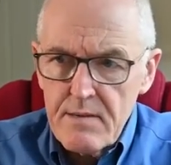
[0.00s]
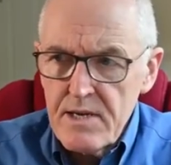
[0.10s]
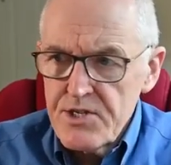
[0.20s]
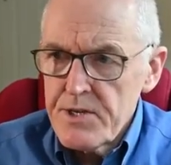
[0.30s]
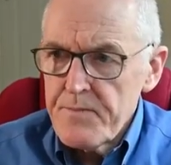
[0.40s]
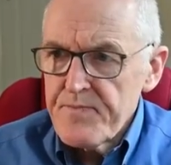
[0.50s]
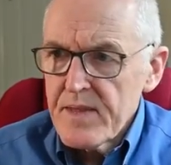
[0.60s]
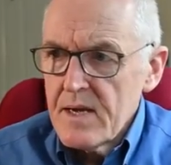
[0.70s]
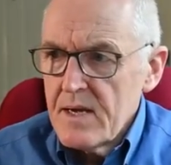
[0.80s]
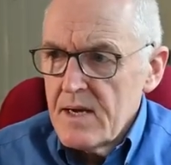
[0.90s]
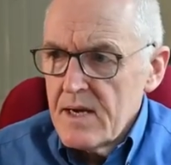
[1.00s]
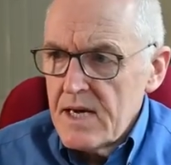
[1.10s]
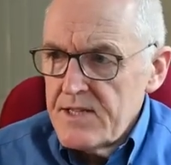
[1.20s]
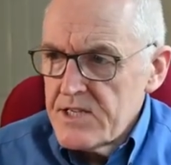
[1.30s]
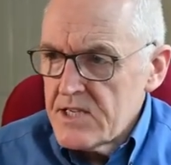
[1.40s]
image,
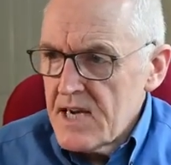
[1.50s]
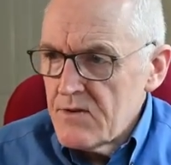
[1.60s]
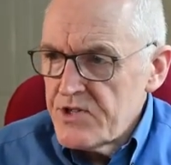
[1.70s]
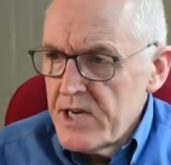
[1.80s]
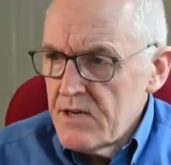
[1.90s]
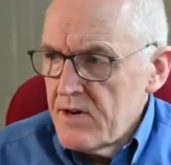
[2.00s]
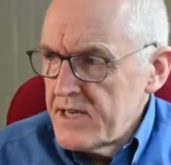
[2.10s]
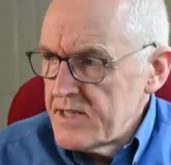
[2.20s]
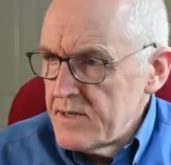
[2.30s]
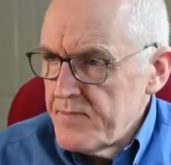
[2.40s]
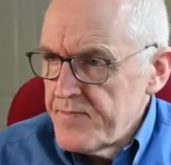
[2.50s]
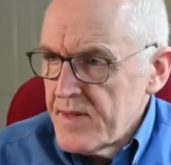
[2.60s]
and this is how it's generated.